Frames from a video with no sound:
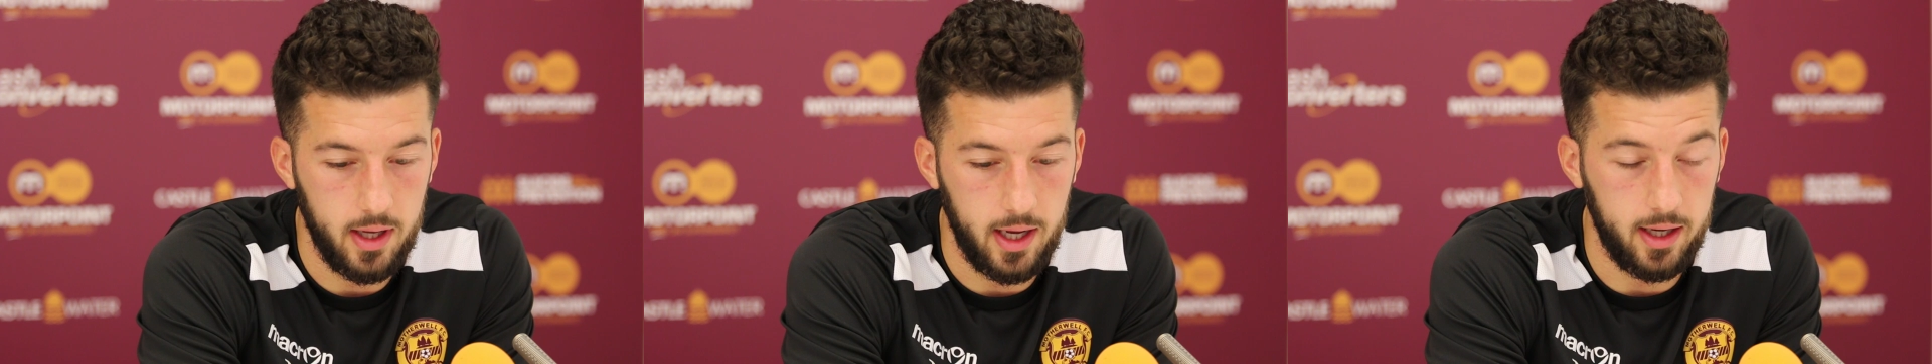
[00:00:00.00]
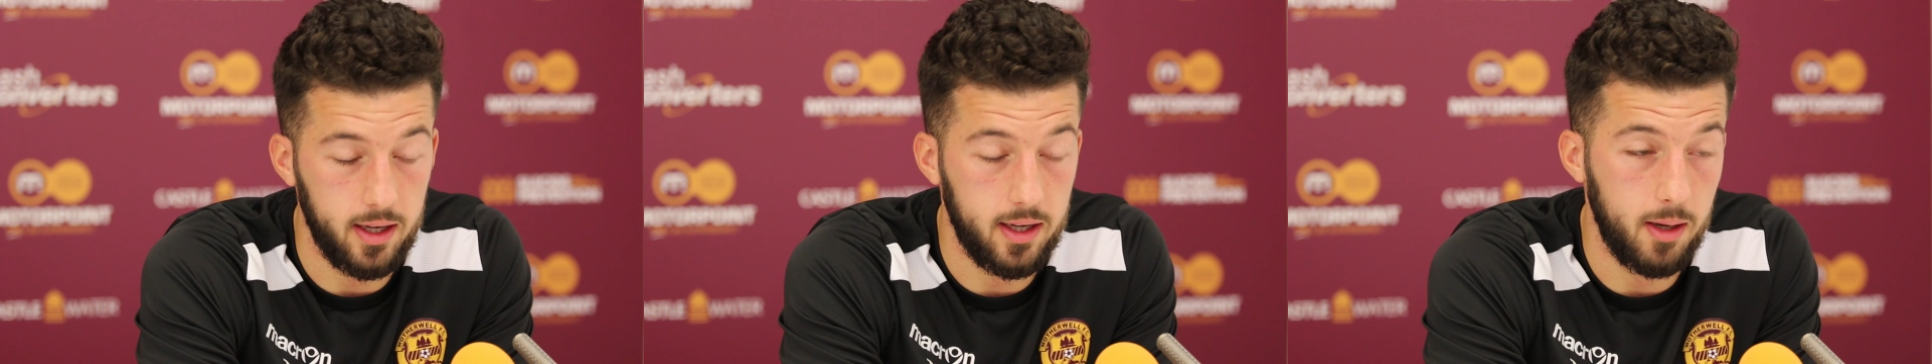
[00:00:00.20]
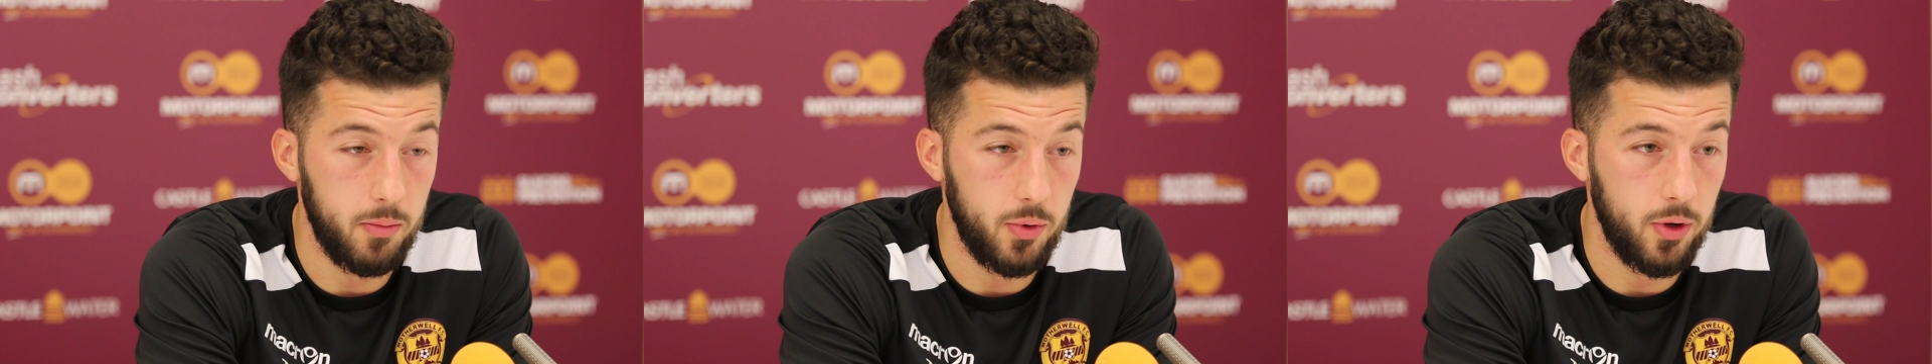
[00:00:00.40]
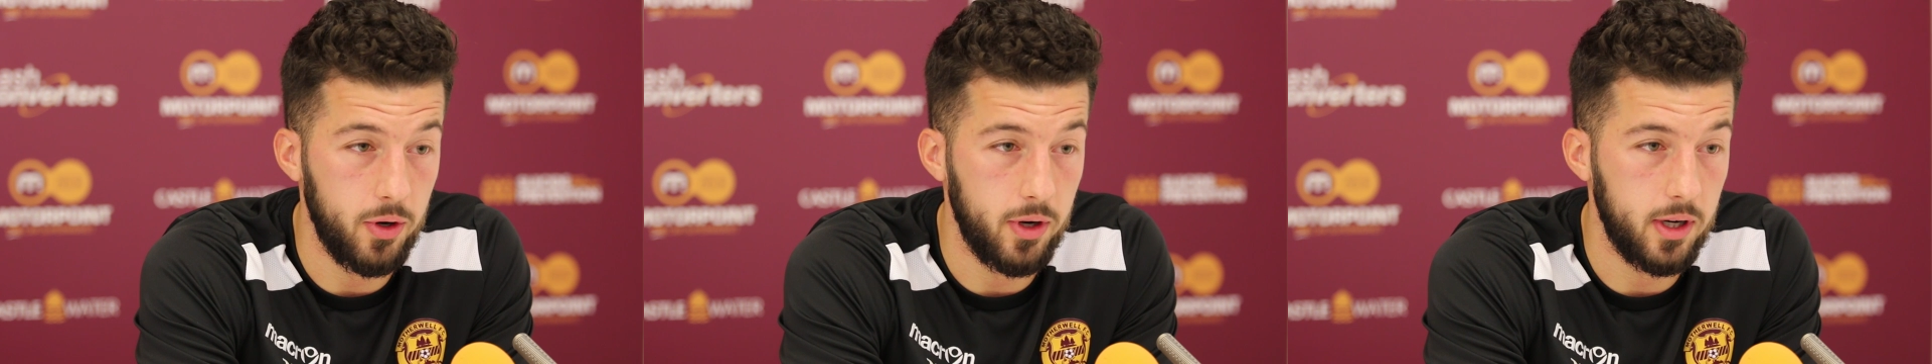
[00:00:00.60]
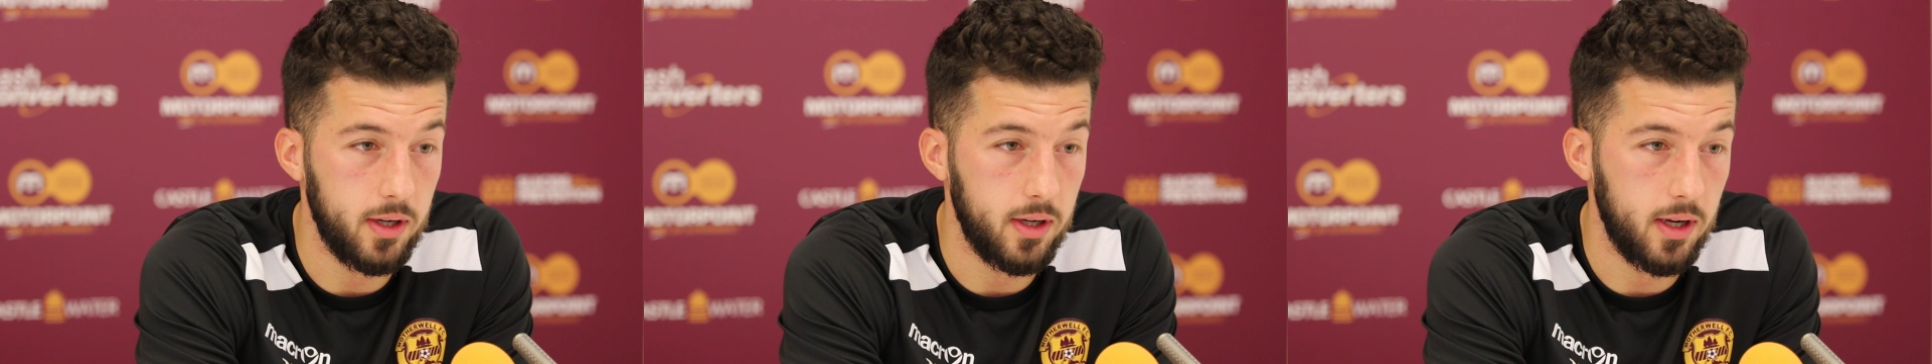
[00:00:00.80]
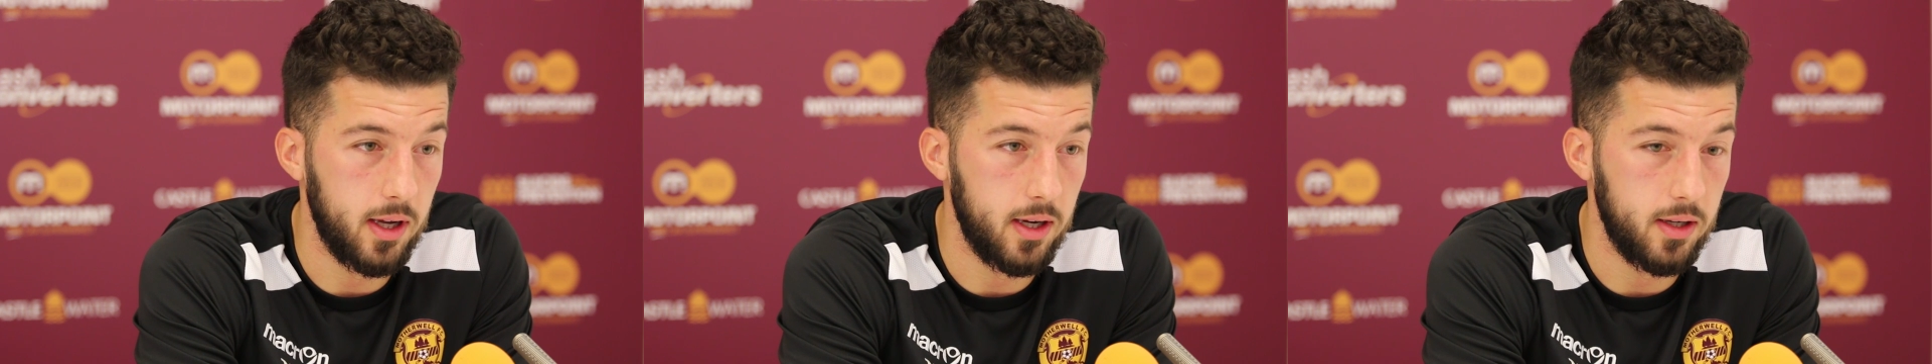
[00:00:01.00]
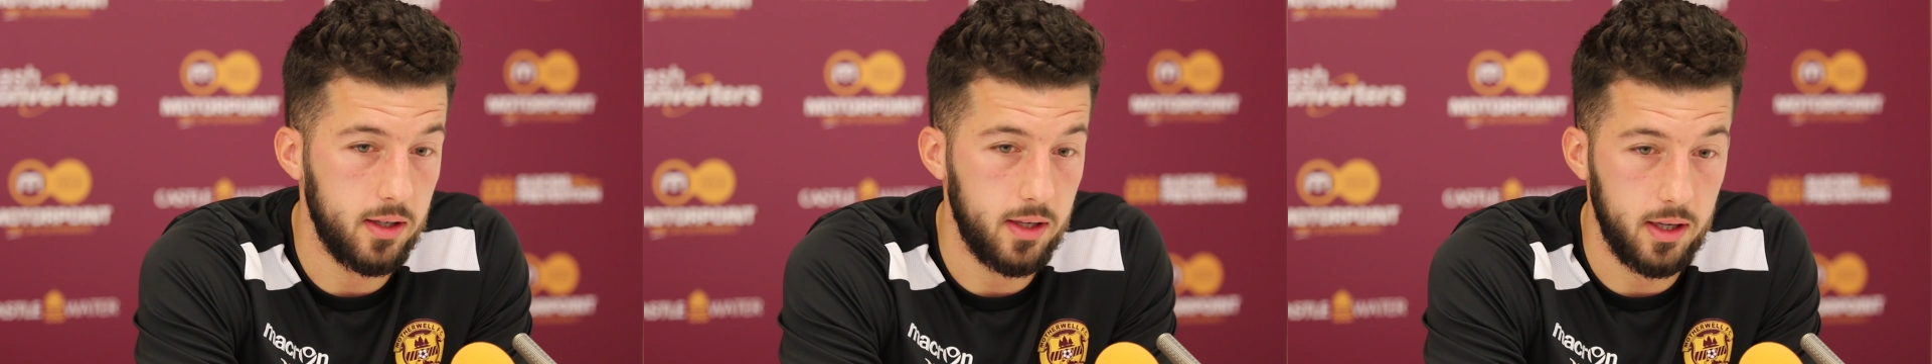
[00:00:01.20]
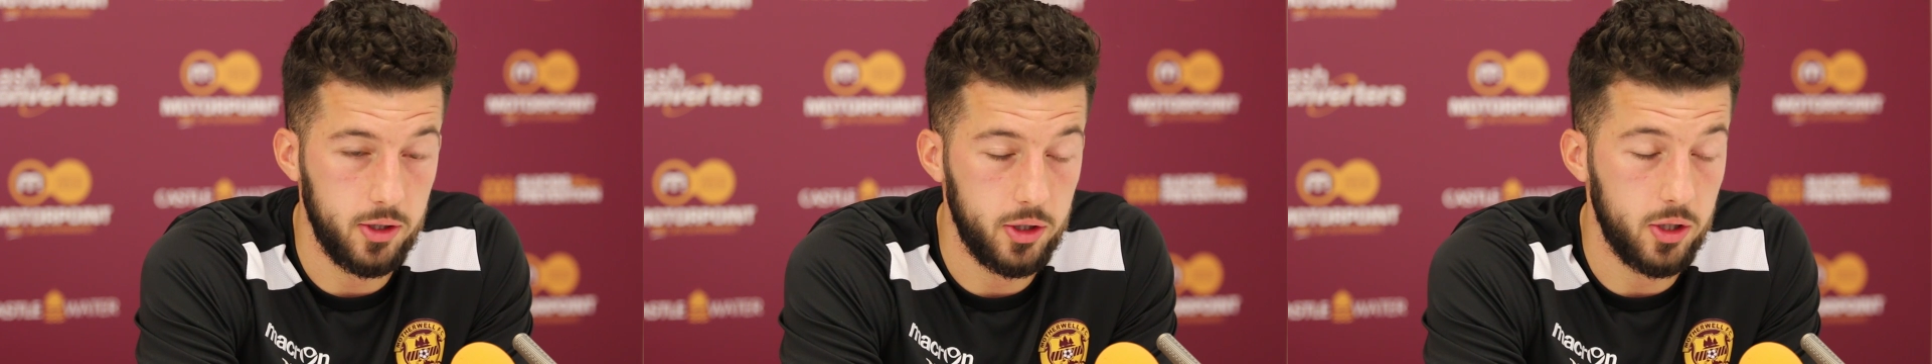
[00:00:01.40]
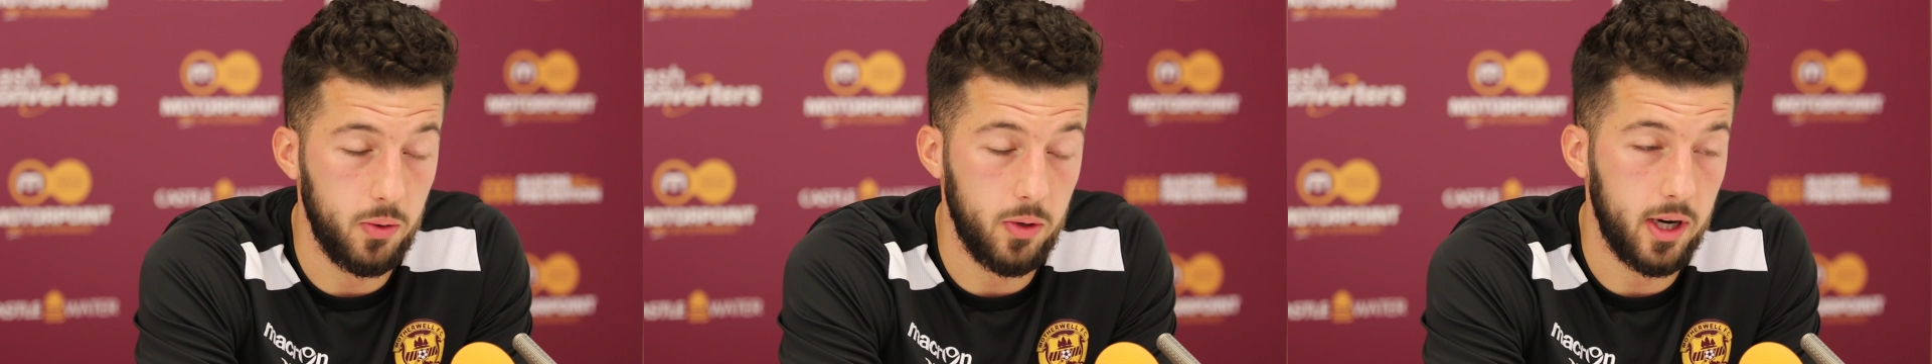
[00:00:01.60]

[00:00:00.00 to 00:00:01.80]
can come here and show